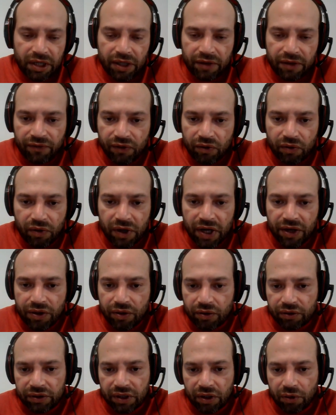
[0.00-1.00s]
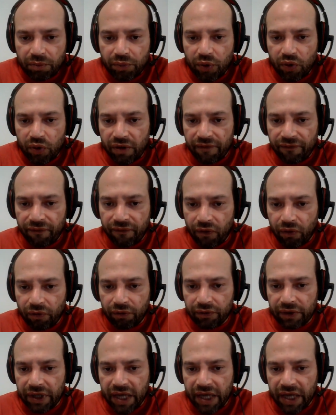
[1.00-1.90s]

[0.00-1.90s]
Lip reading: If you're gonna use a computer for